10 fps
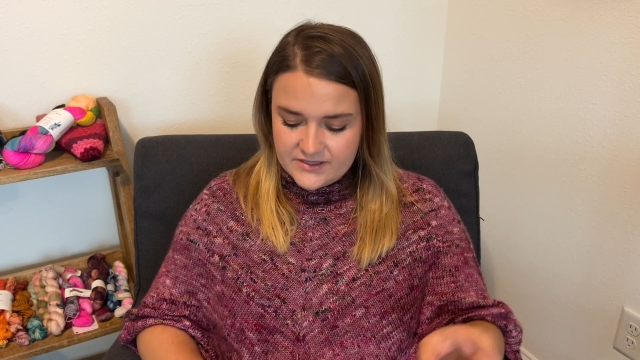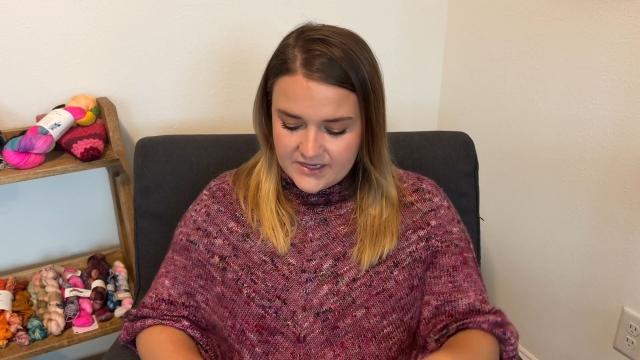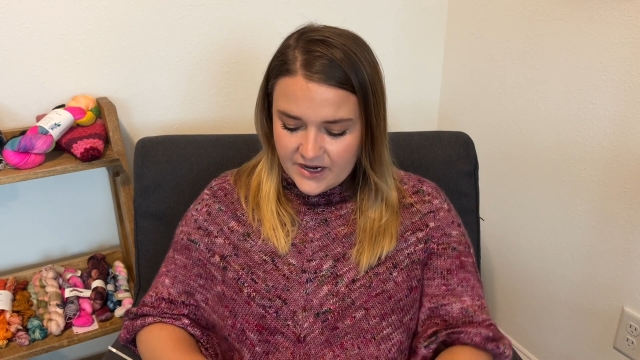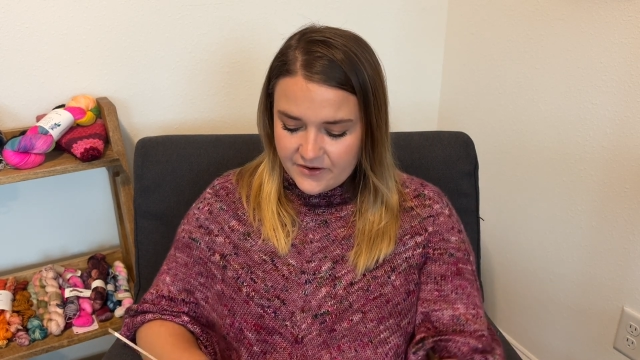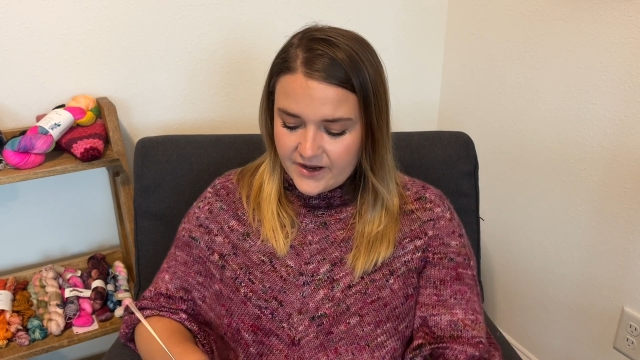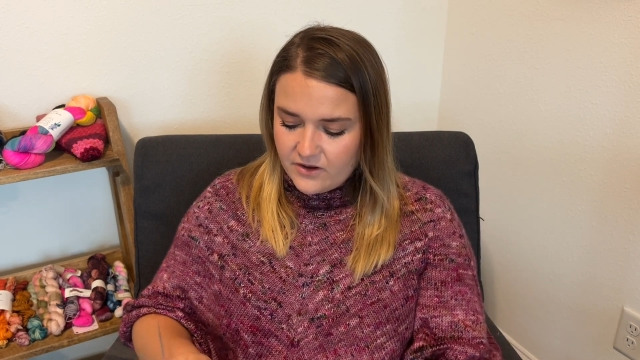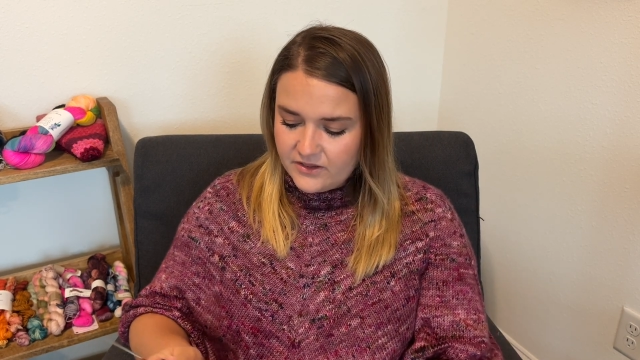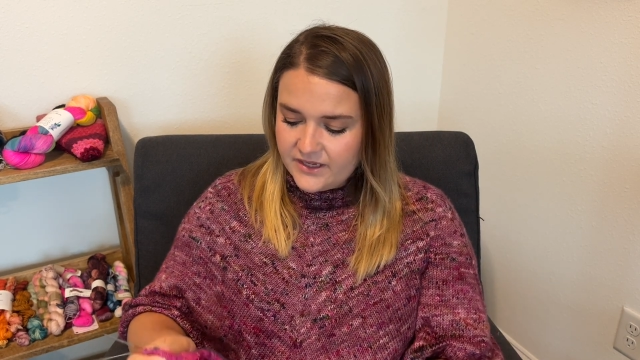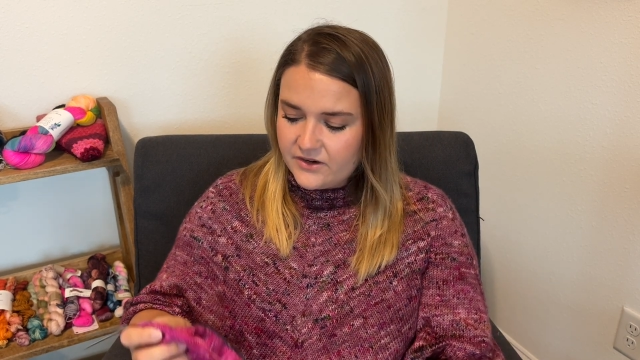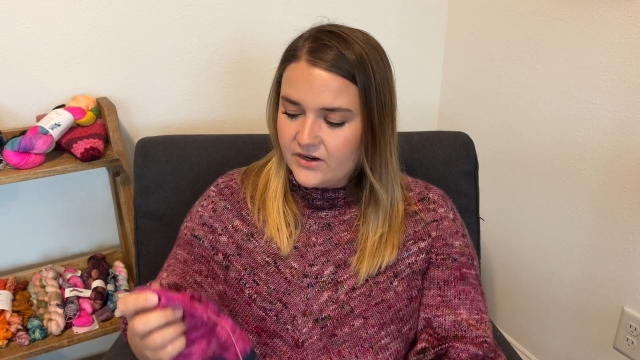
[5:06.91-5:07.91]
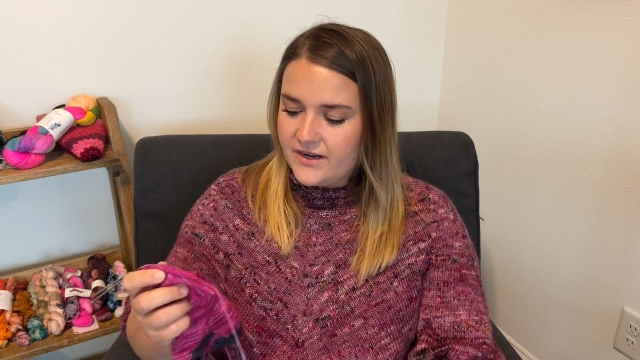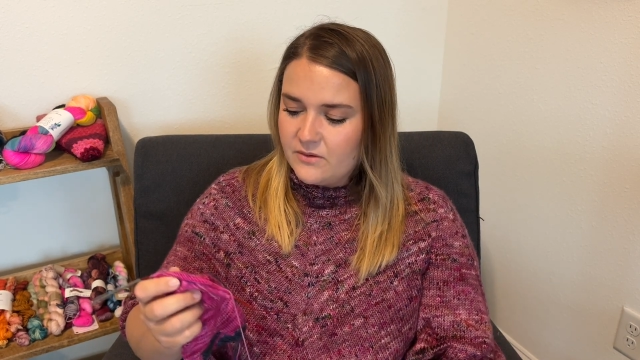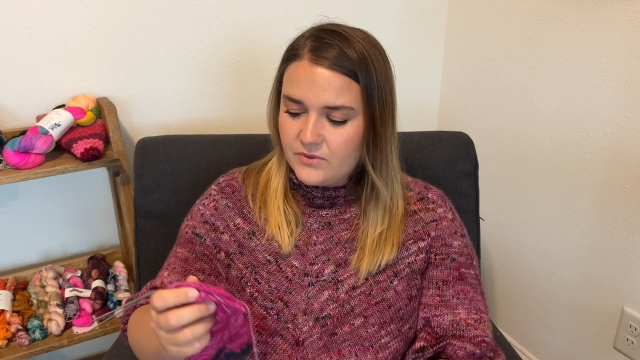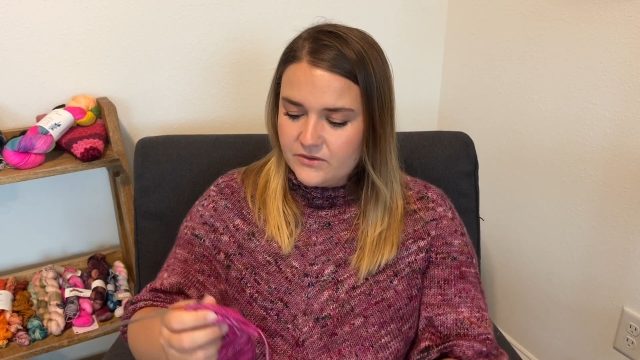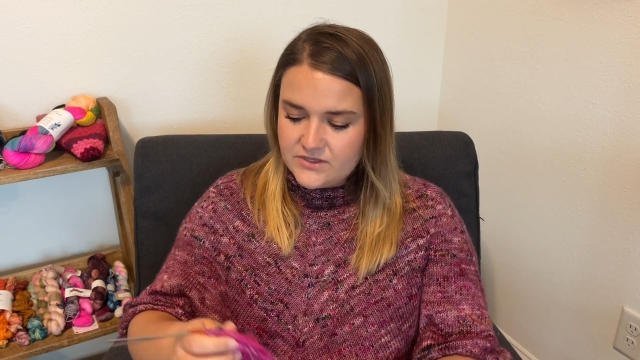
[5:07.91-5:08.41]
Diary, I'll link her down
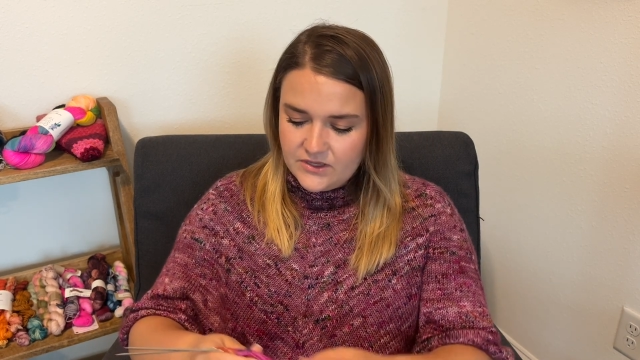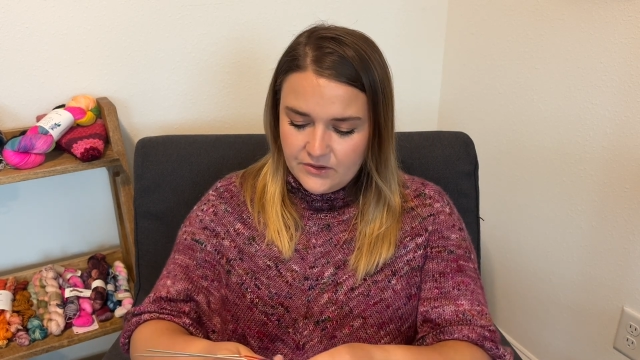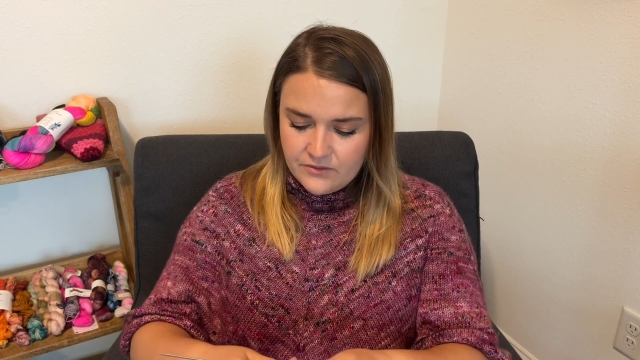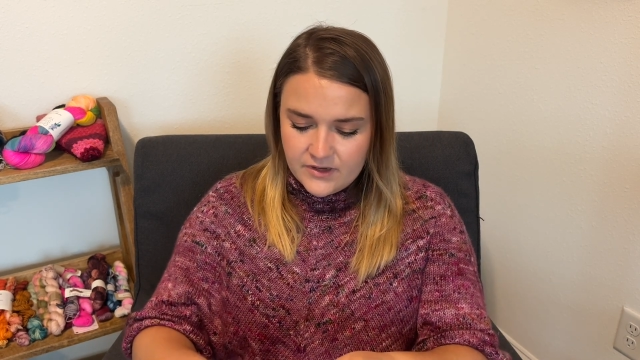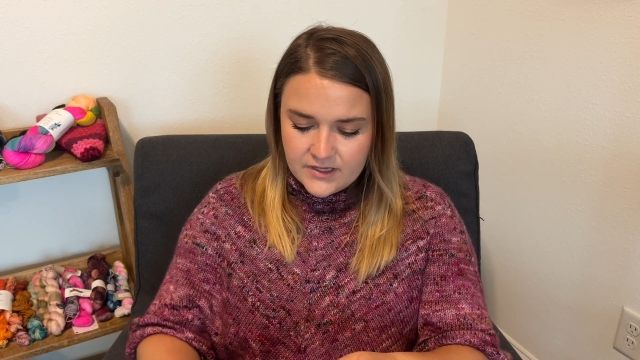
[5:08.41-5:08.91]
below too.